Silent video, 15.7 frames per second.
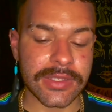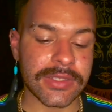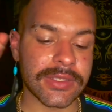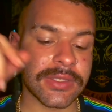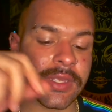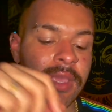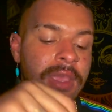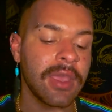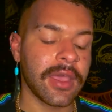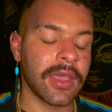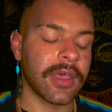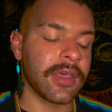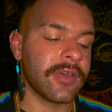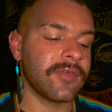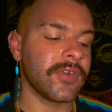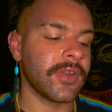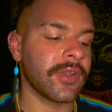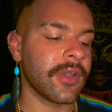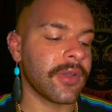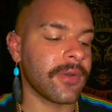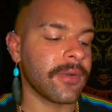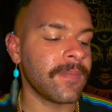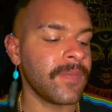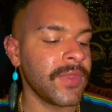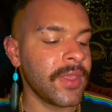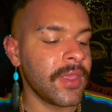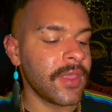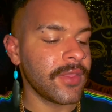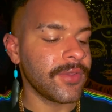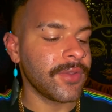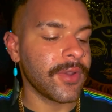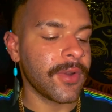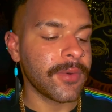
is, Virgo. You're